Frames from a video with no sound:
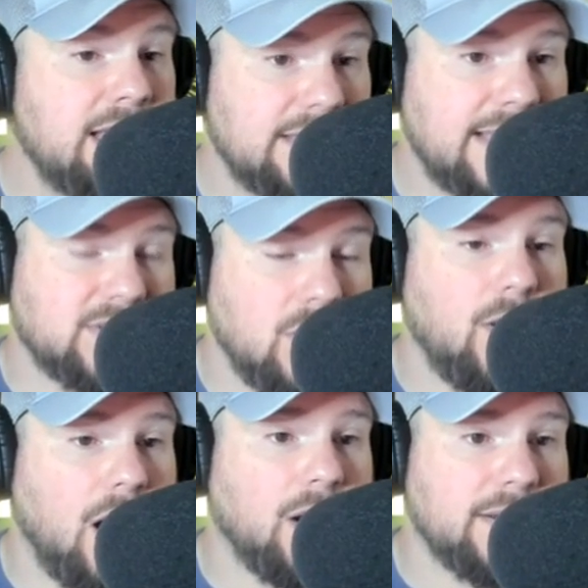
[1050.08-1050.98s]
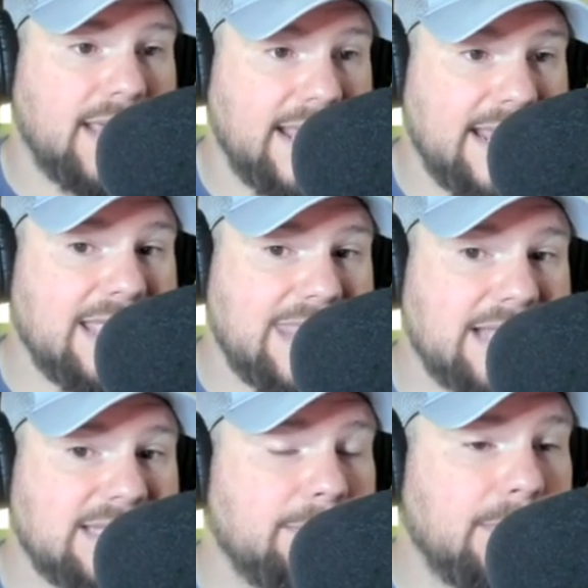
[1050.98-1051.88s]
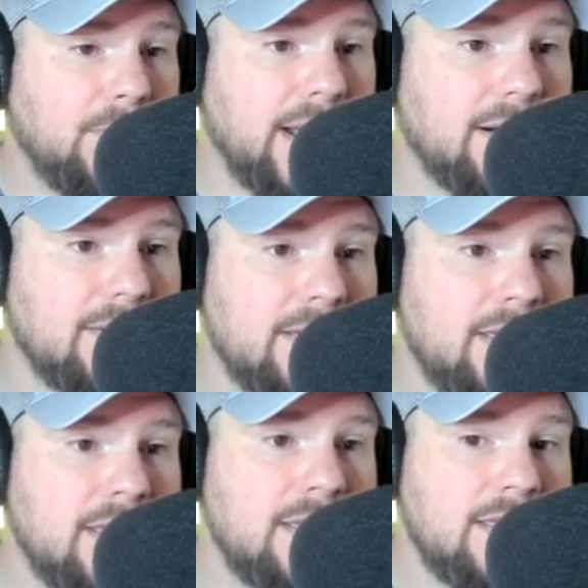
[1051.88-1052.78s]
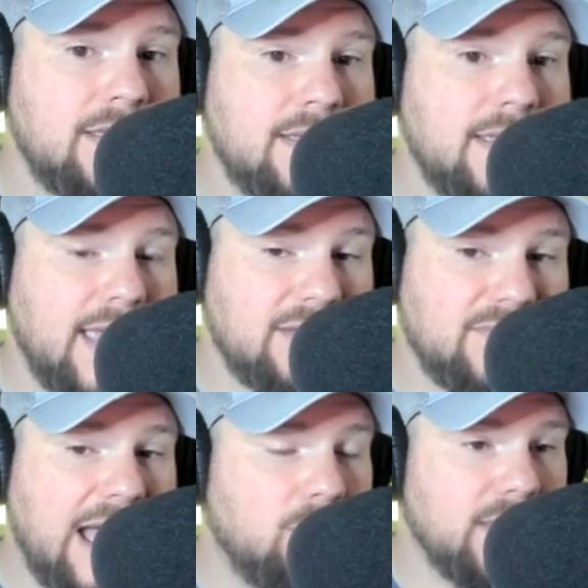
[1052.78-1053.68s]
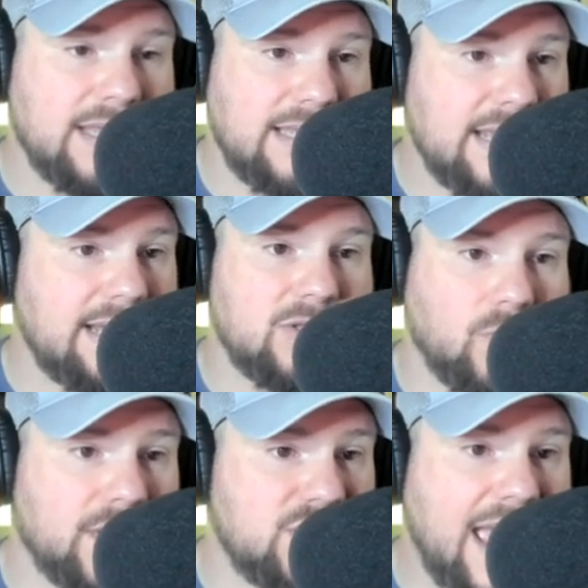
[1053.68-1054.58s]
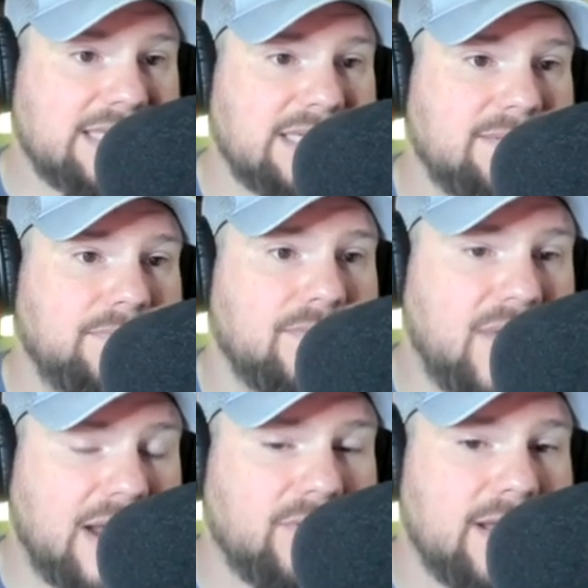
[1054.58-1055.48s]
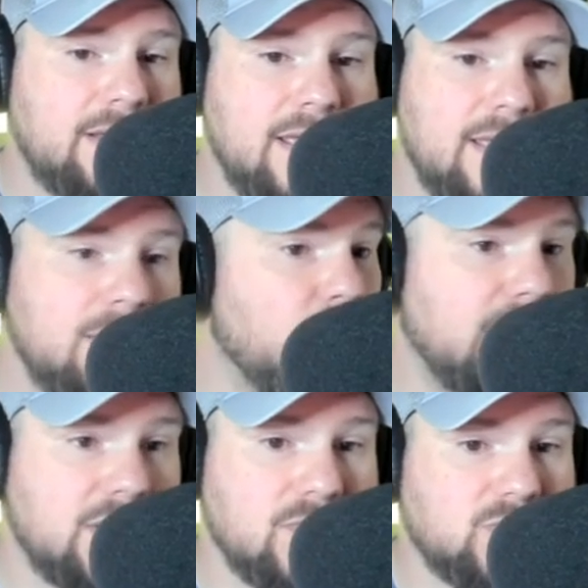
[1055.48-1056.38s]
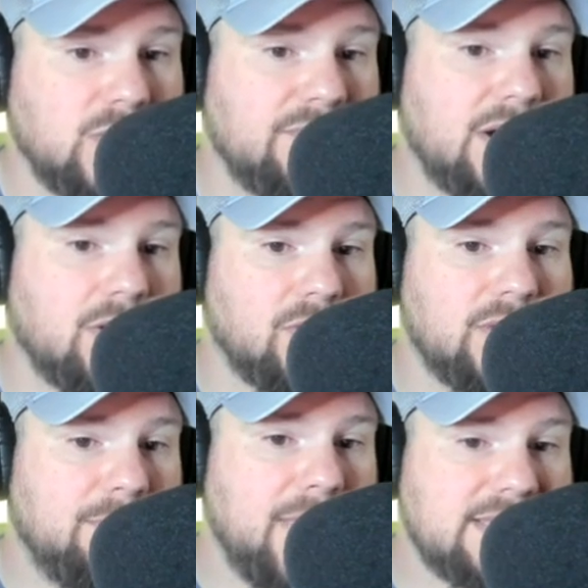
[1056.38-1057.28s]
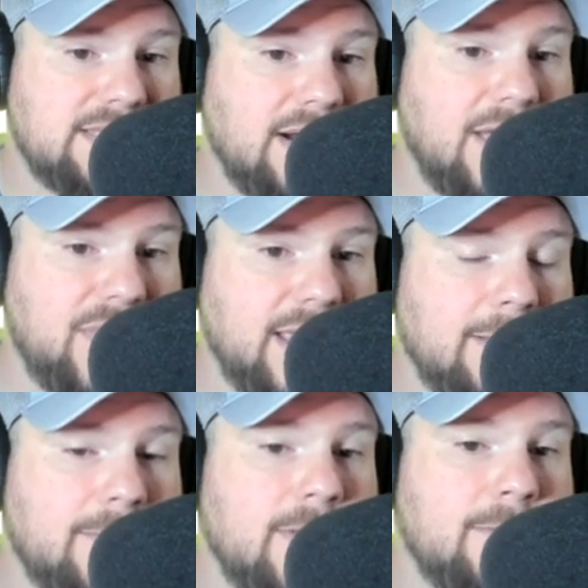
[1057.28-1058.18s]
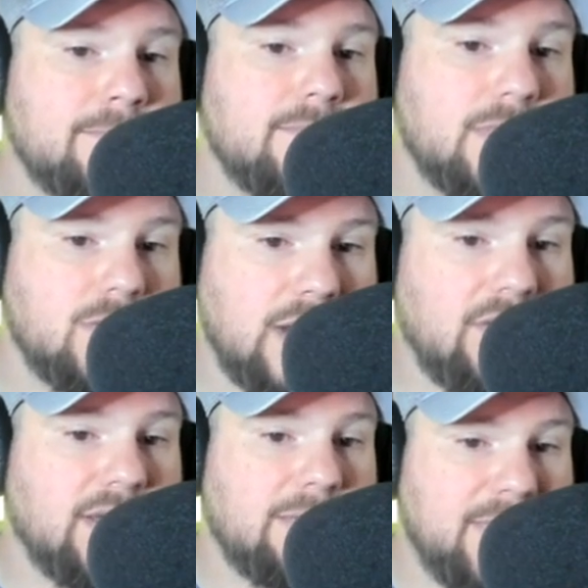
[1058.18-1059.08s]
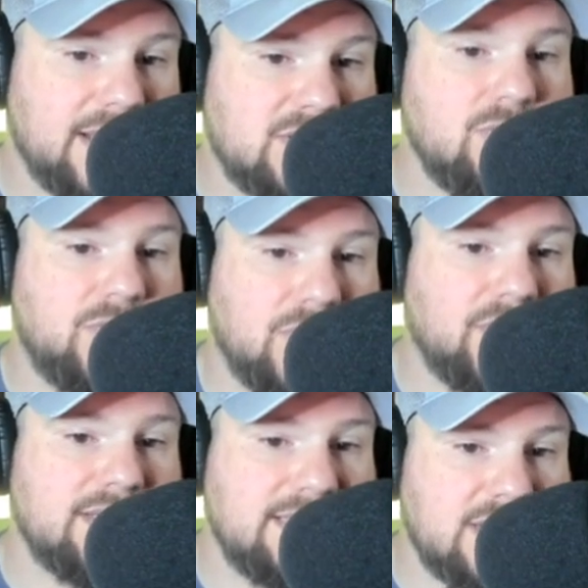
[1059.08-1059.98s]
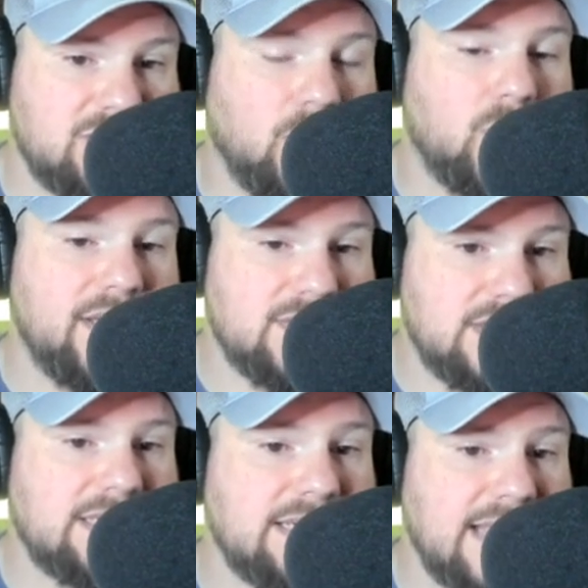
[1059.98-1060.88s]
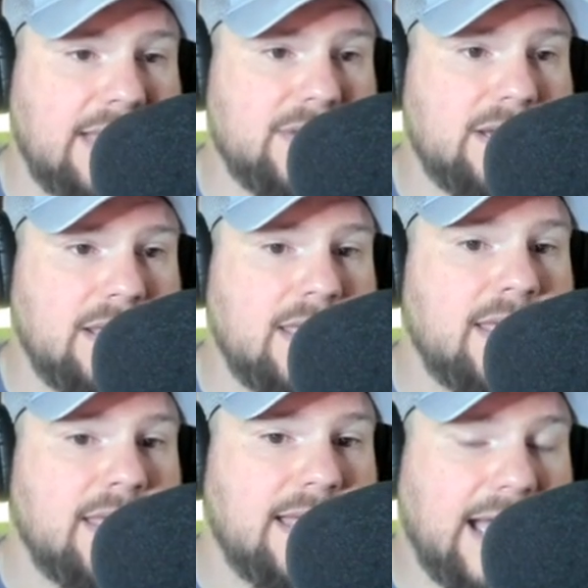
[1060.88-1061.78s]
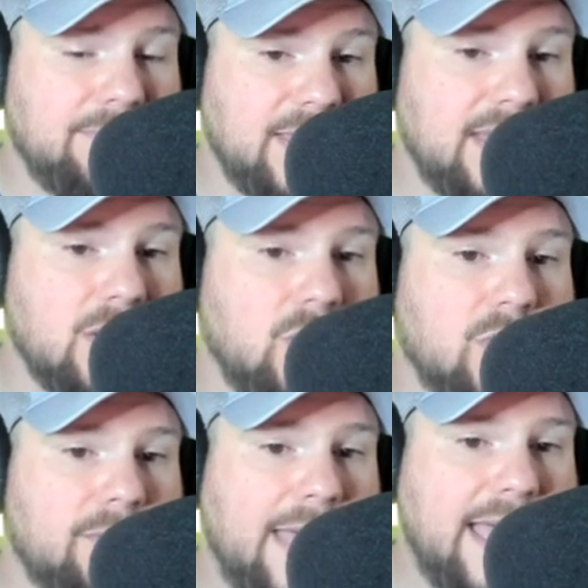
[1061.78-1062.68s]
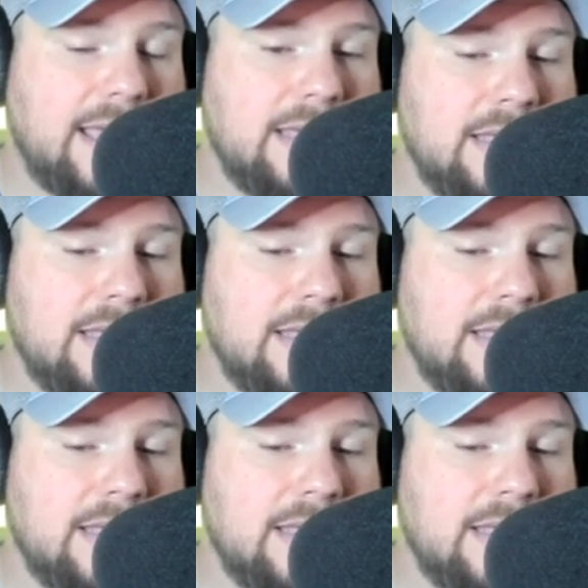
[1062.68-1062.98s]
let's go hard and get that type of player. And if not, we can get into Dory Jackson, veteran. We can use one of our early picks there. I think when I look at picks 2, 36, 40, and 67, I'm thinking quarterback,